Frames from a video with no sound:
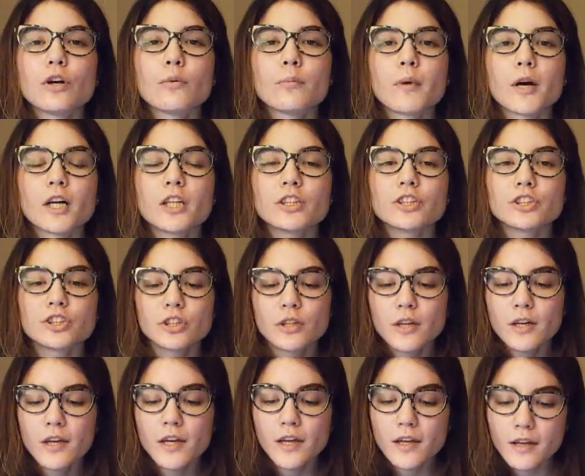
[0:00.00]
much.
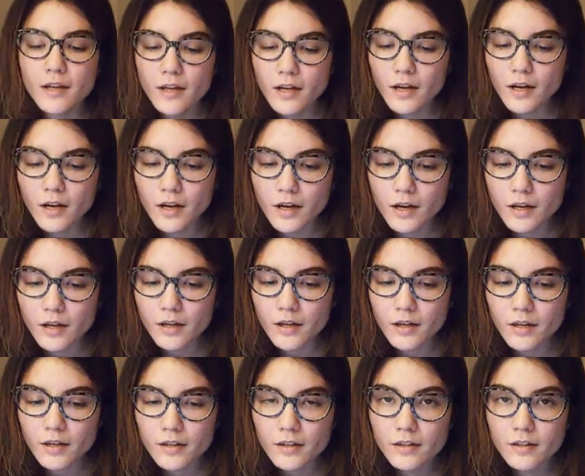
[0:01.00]

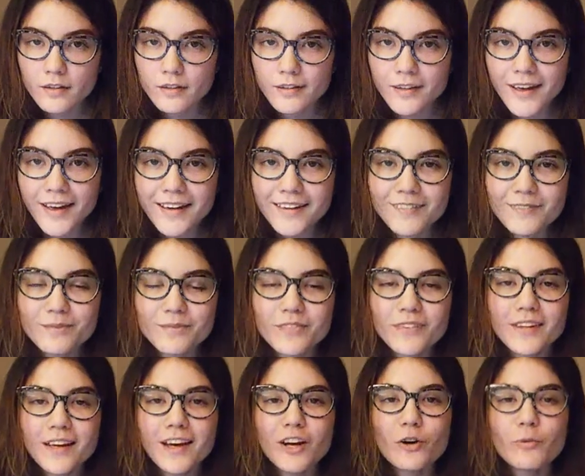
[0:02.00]
Yeah,
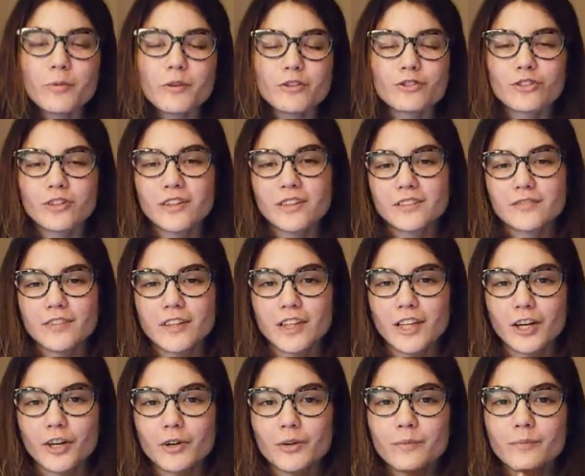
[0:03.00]
I hope you enjoyed this
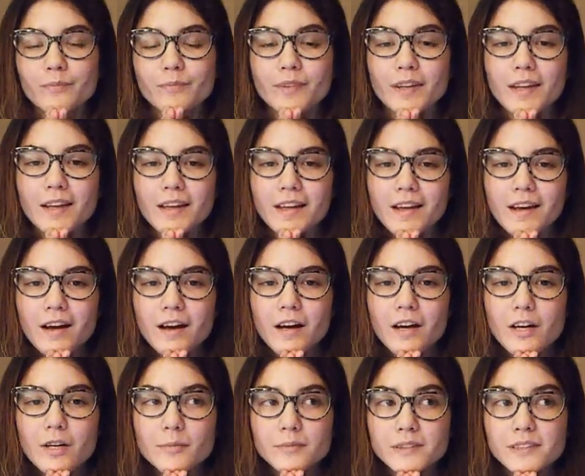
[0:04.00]
video.
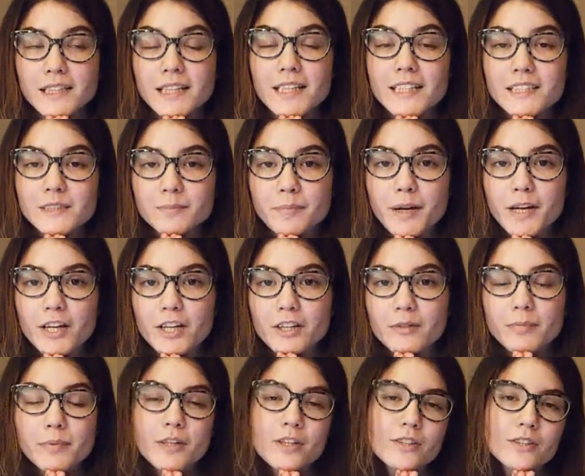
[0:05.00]
Stay inspired,
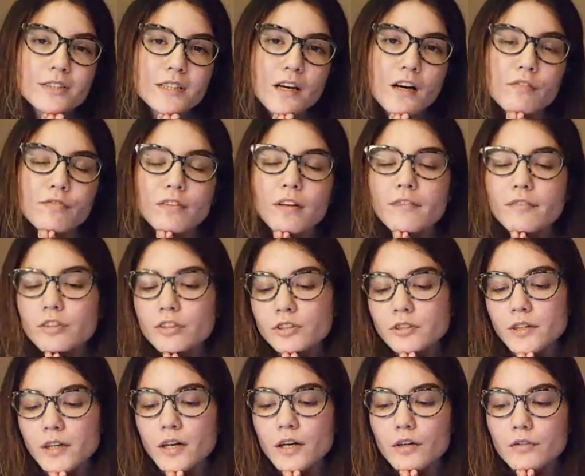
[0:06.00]
be yourself, love
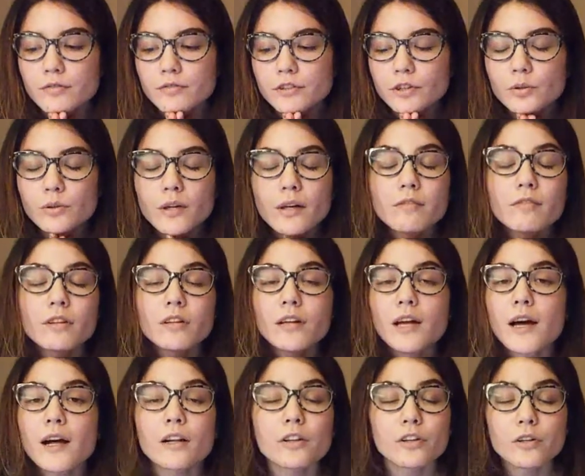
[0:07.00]
yourself, do whatever the
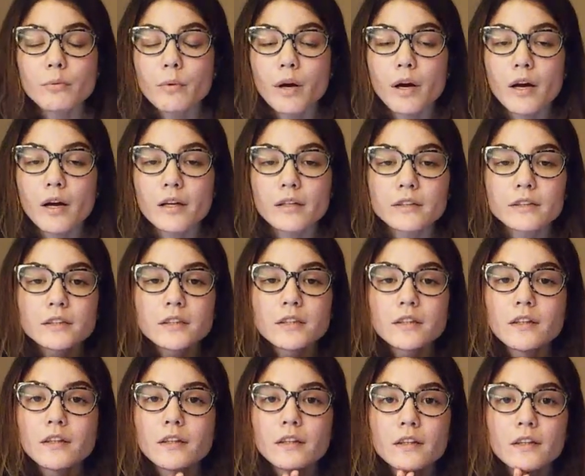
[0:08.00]
hell you want,
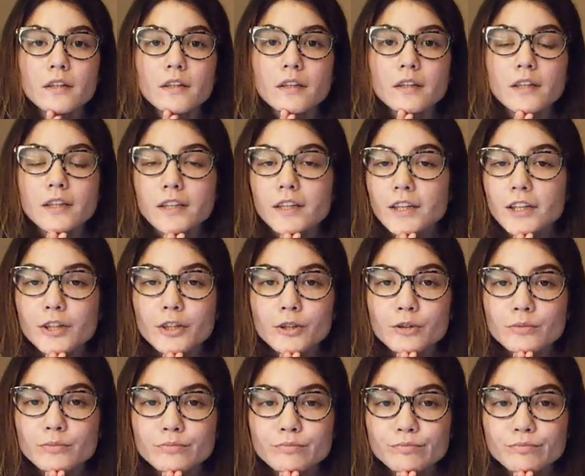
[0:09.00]
you know.